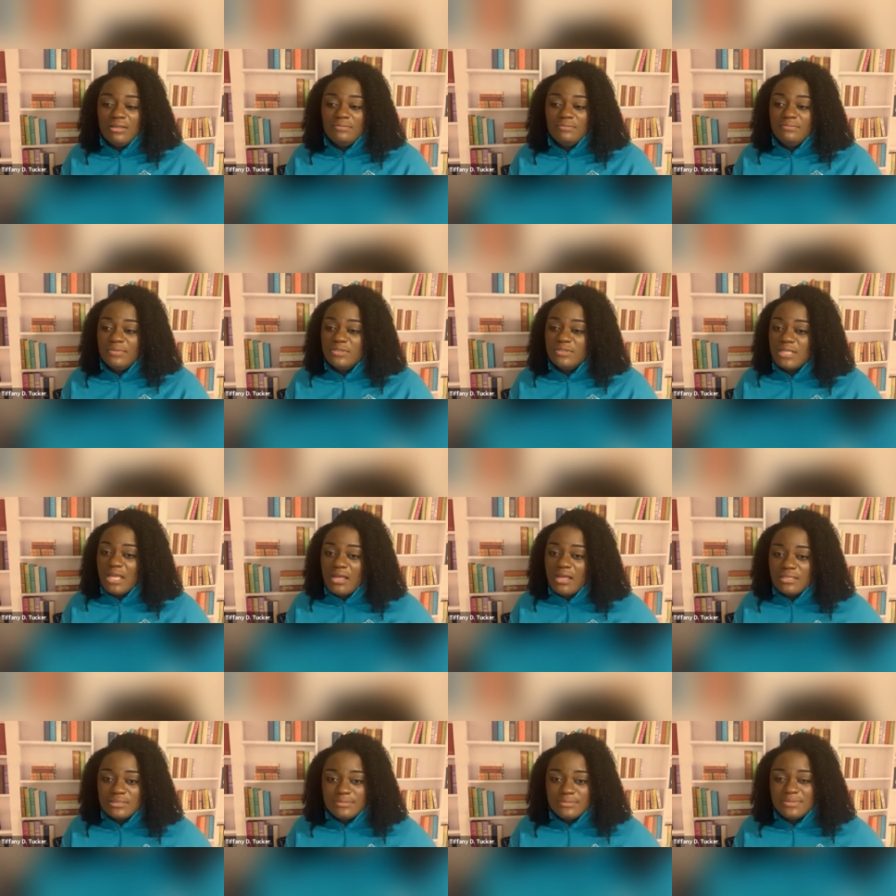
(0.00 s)
most
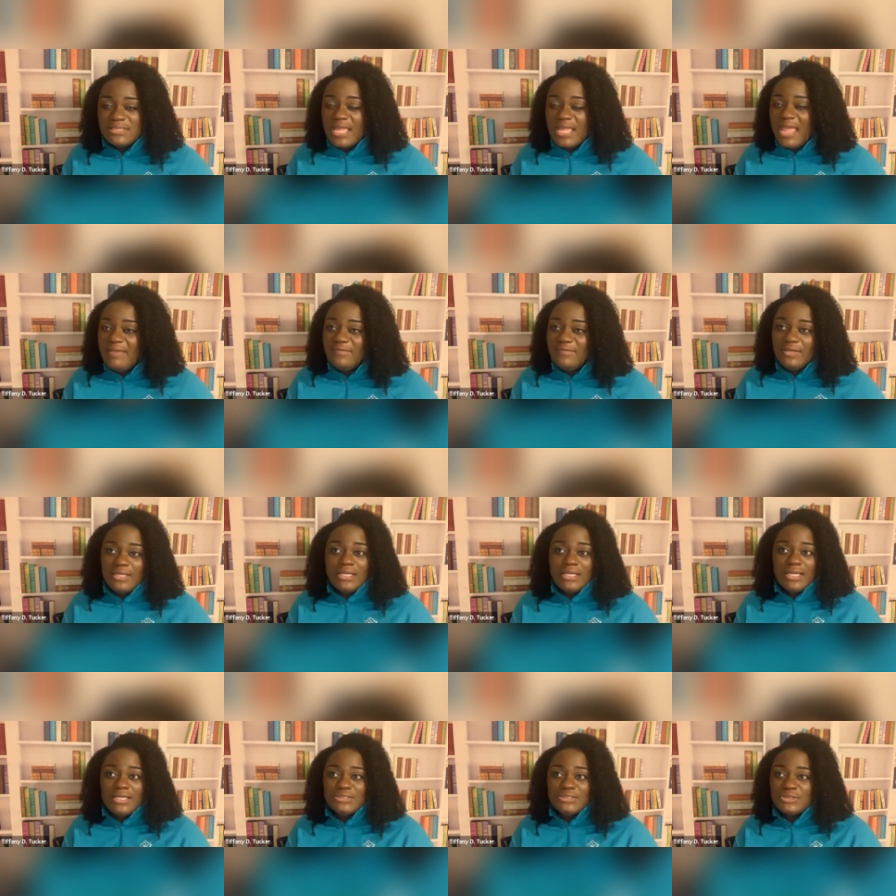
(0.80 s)
awesome staff in the
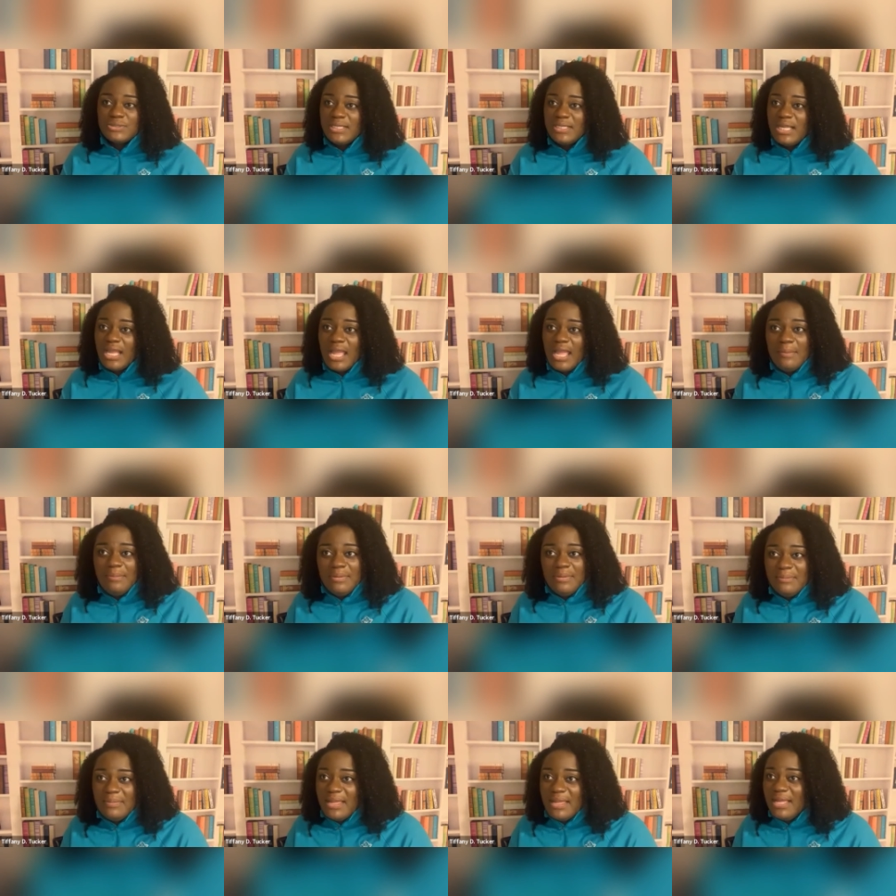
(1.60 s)
country. I
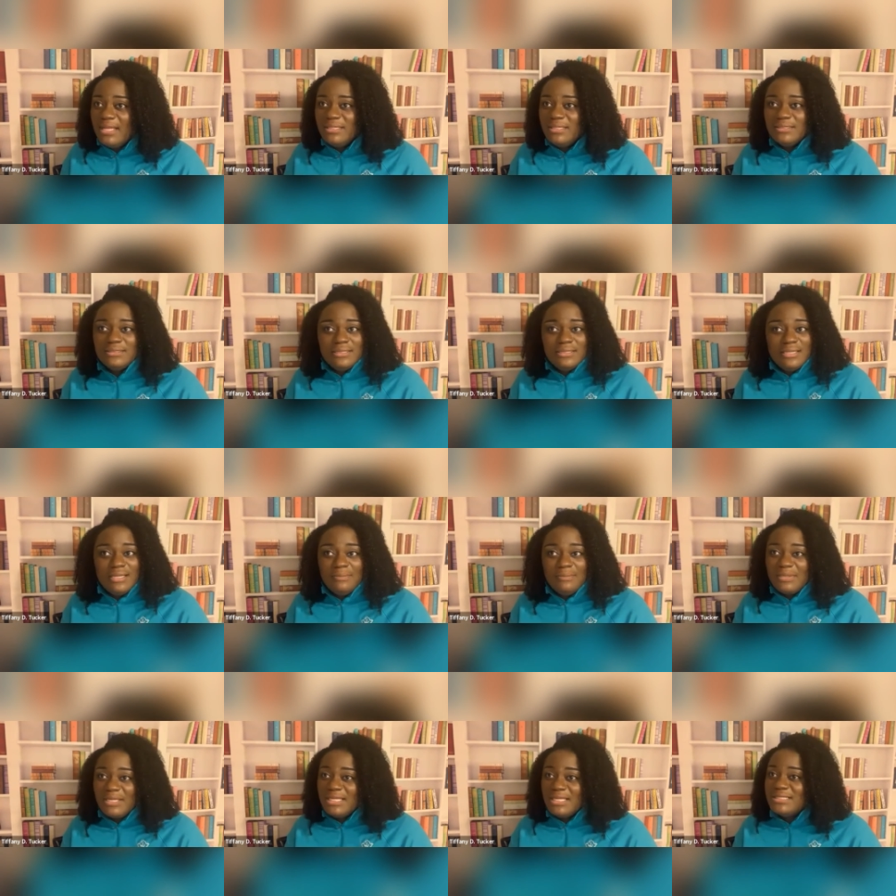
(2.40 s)
put mine
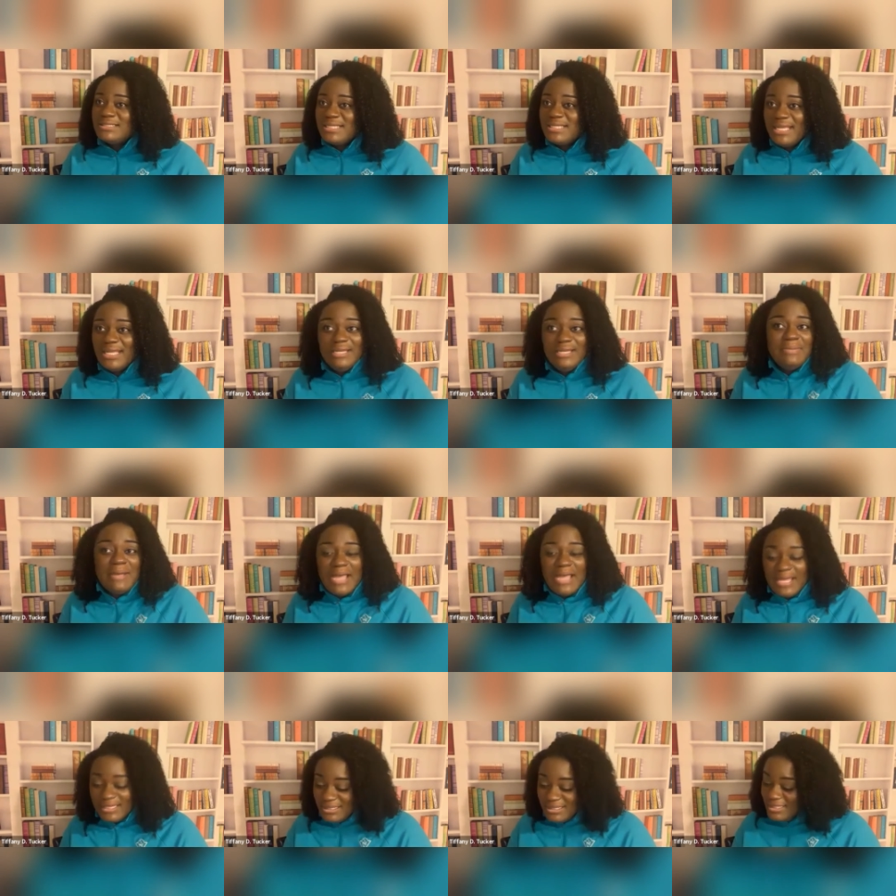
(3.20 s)
up against
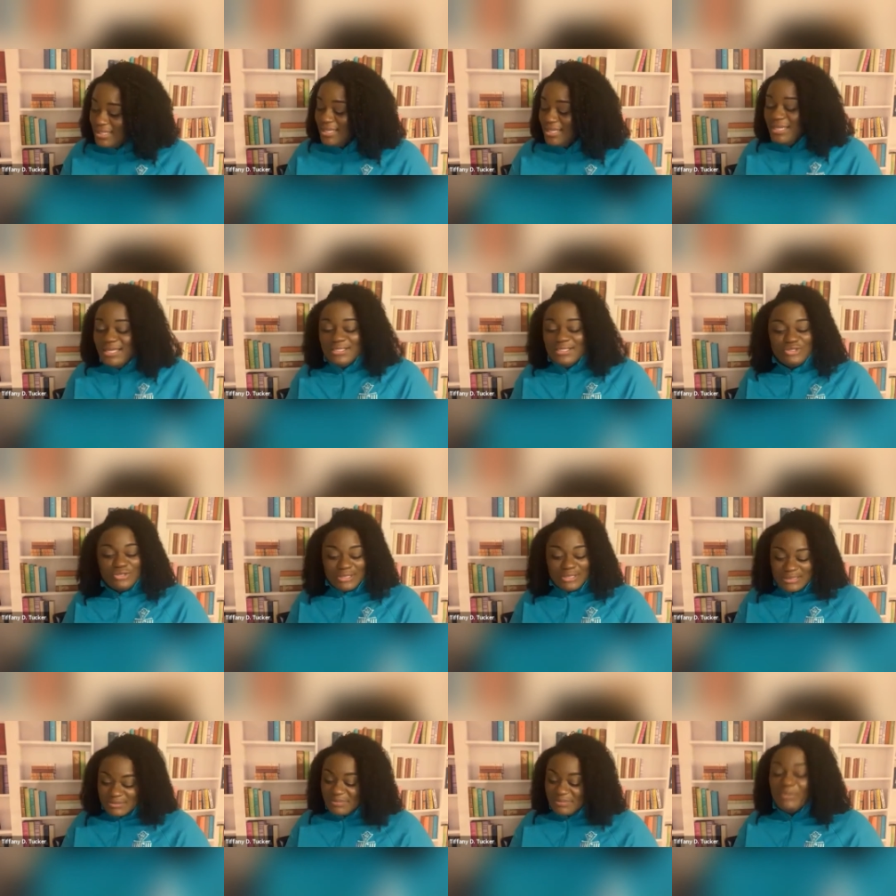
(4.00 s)
anybody.
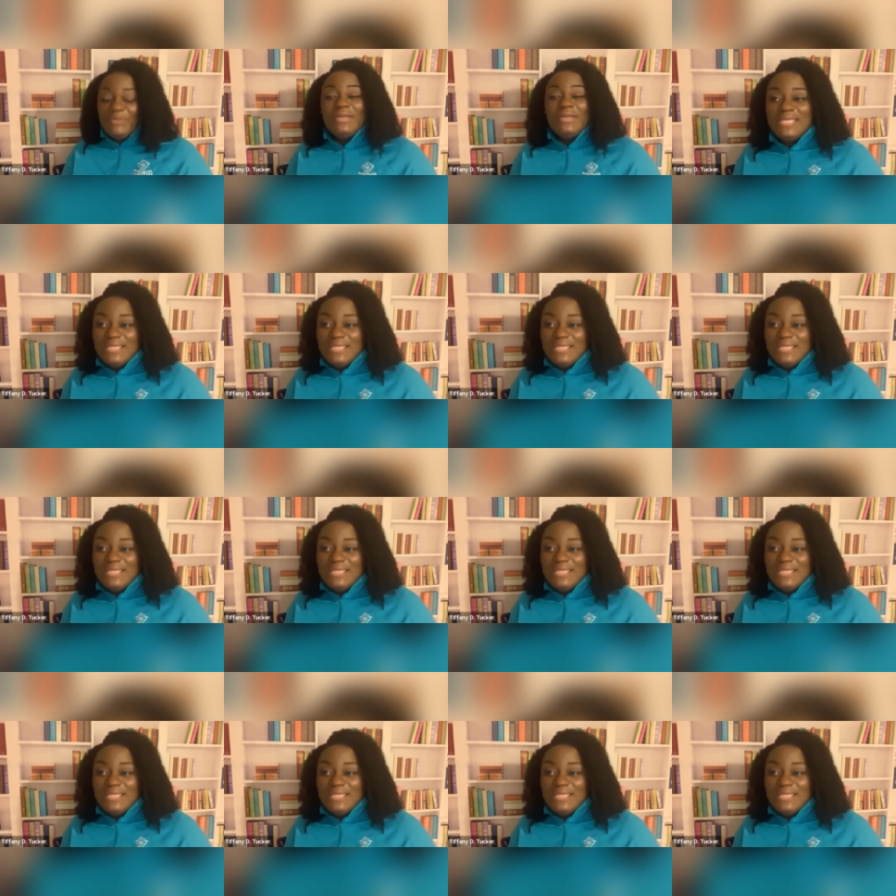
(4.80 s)
Trust me, we